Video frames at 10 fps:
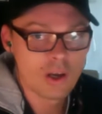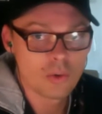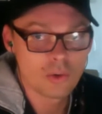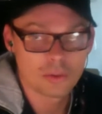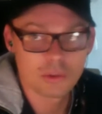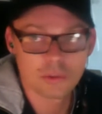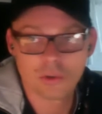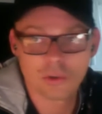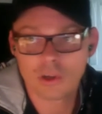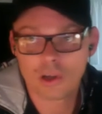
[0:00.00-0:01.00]
where
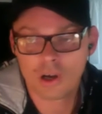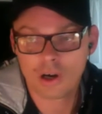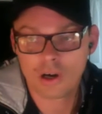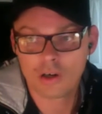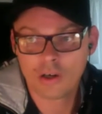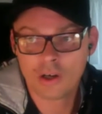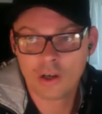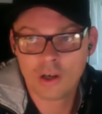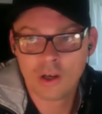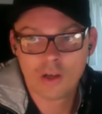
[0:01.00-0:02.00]
people are
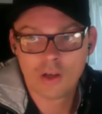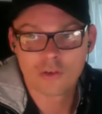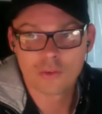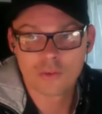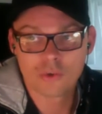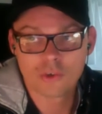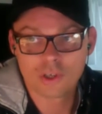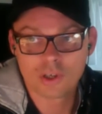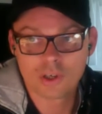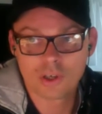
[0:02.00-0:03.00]

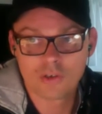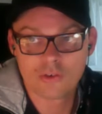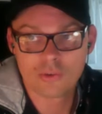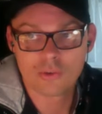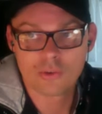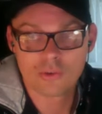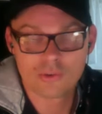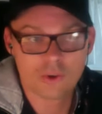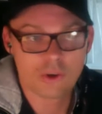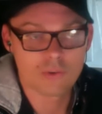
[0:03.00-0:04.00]
supporting
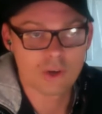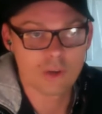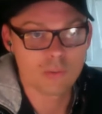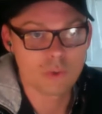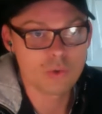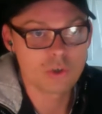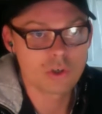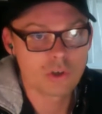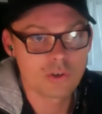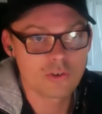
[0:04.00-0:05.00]
students of a MOOC,
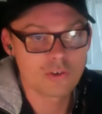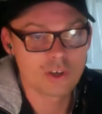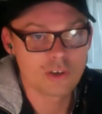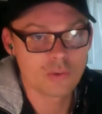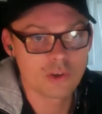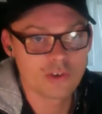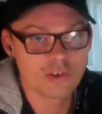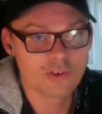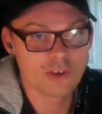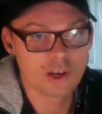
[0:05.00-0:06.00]

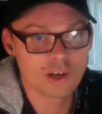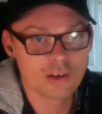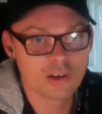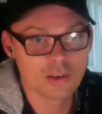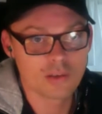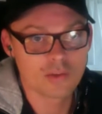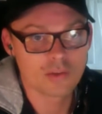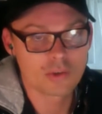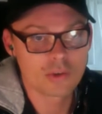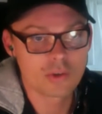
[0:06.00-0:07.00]
CS169,
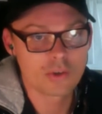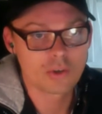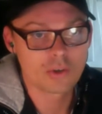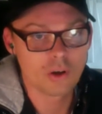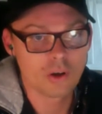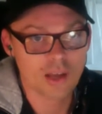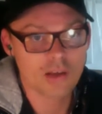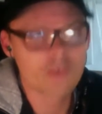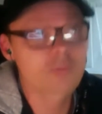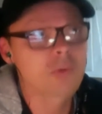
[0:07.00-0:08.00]
delivered on
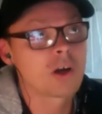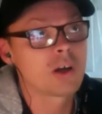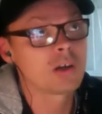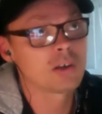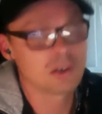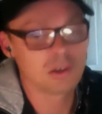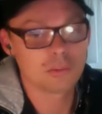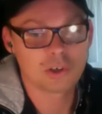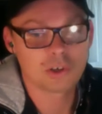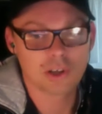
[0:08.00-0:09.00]
edX by
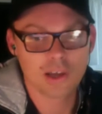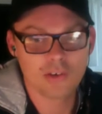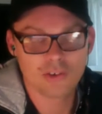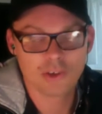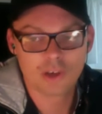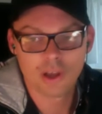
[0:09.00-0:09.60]
Berkeley X.